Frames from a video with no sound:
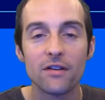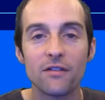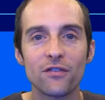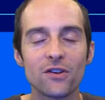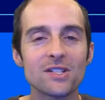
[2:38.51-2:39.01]
The
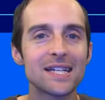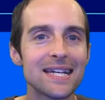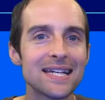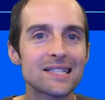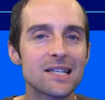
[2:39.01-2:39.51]
first
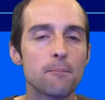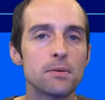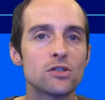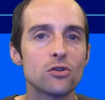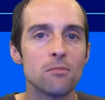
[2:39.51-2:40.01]
key step
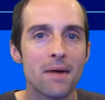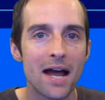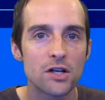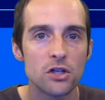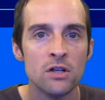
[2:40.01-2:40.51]
is to
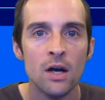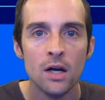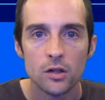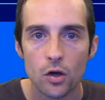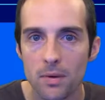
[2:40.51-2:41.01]
imagine
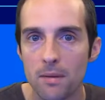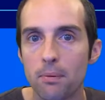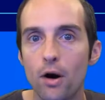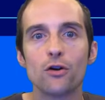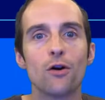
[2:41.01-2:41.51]
you'll be a
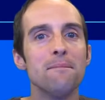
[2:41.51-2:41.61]
partner.